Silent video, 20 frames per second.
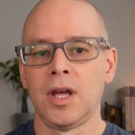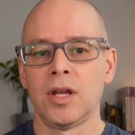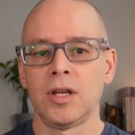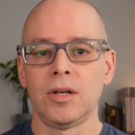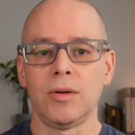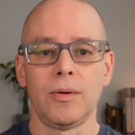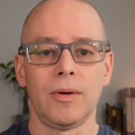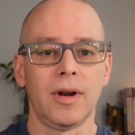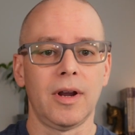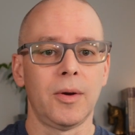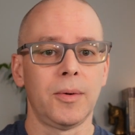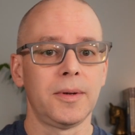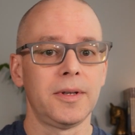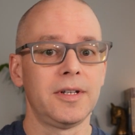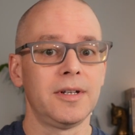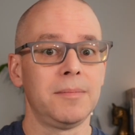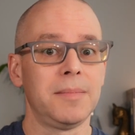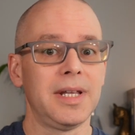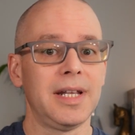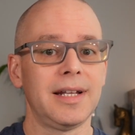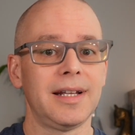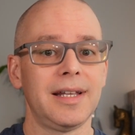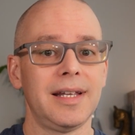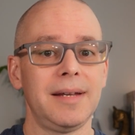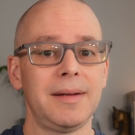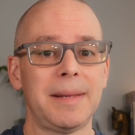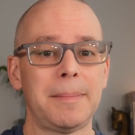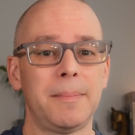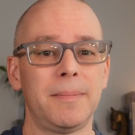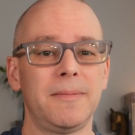You are going to
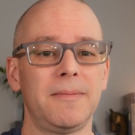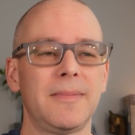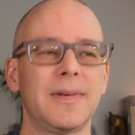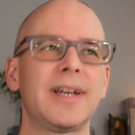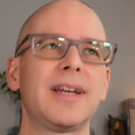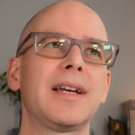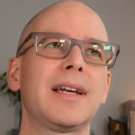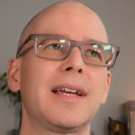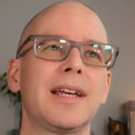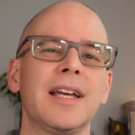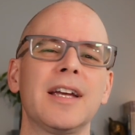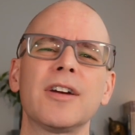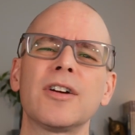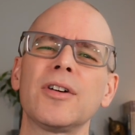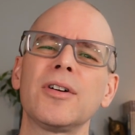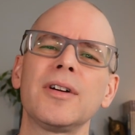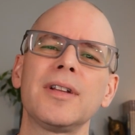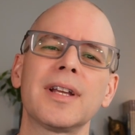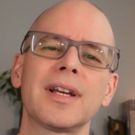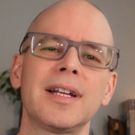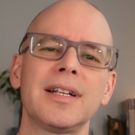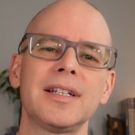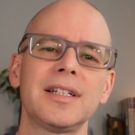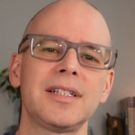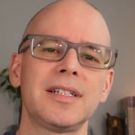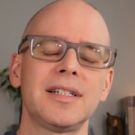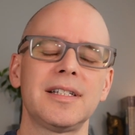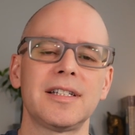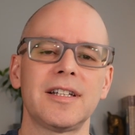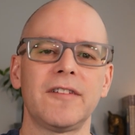immediately incur the
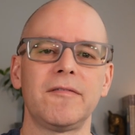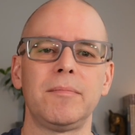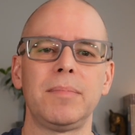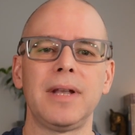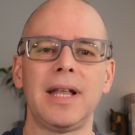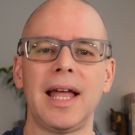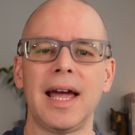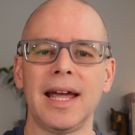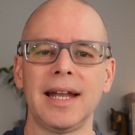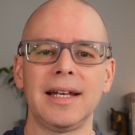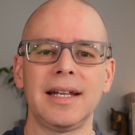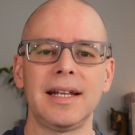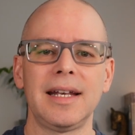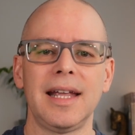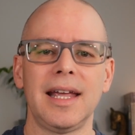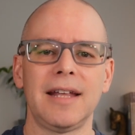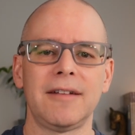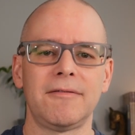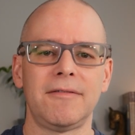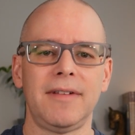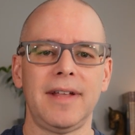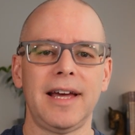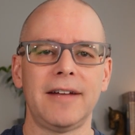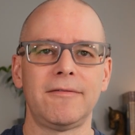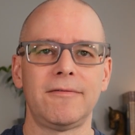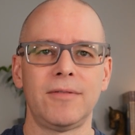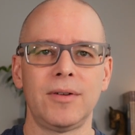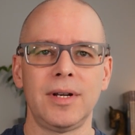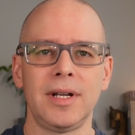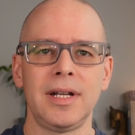conditions of blinded and
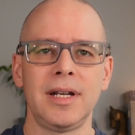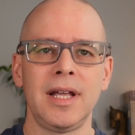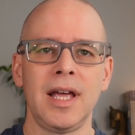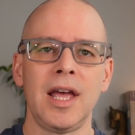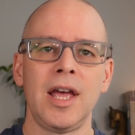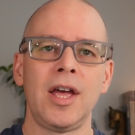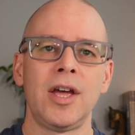flat-footed.